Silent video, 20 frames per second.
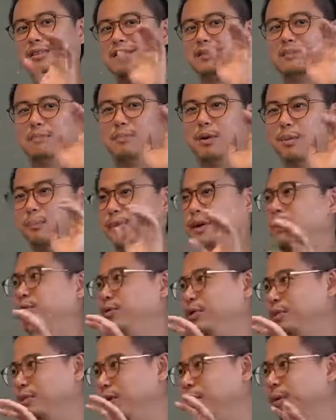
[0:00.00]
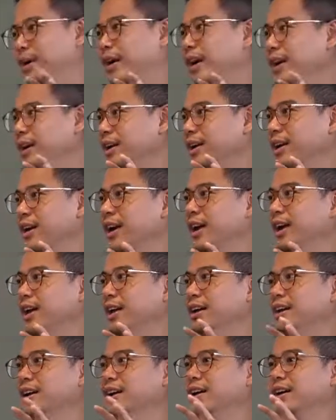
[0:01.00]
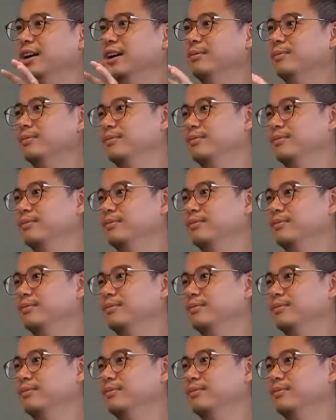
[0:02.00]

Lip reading: popped out from nowhere, and I